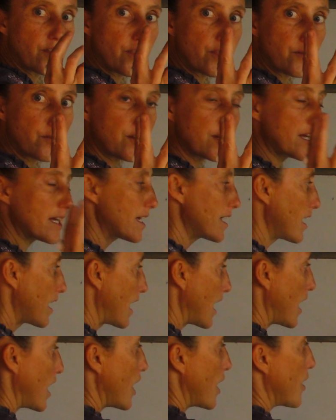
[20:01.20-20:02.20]
3.
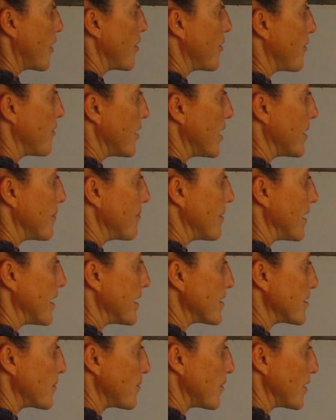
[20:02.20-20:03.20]
3
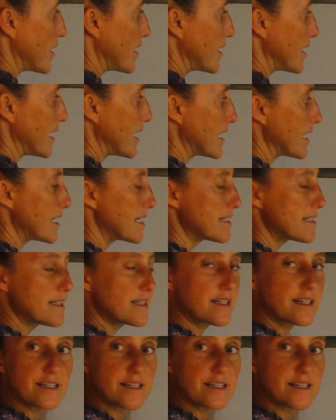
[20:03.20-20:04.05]
plus 1 is,